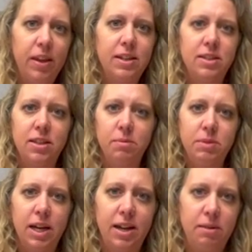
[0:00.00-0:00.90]

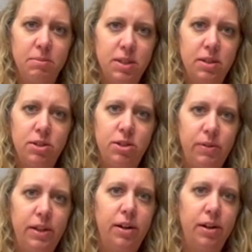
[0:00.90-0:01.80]
Sometimes
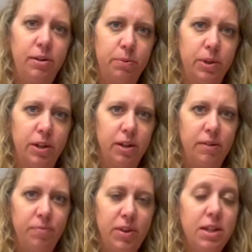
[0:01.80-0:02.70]
doing hard work
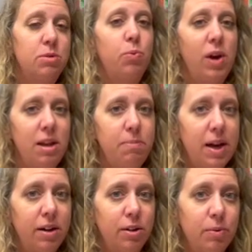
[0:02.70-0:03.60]
is way
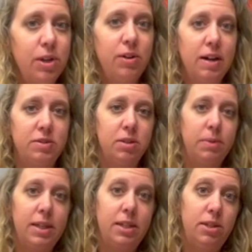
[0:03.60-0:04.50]
better when you have
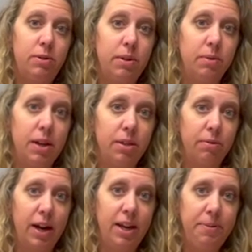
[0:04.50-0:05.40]
somebody to do it with,
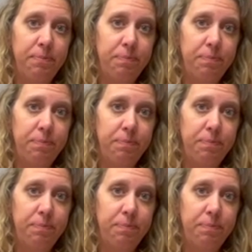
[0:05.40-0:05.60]
right?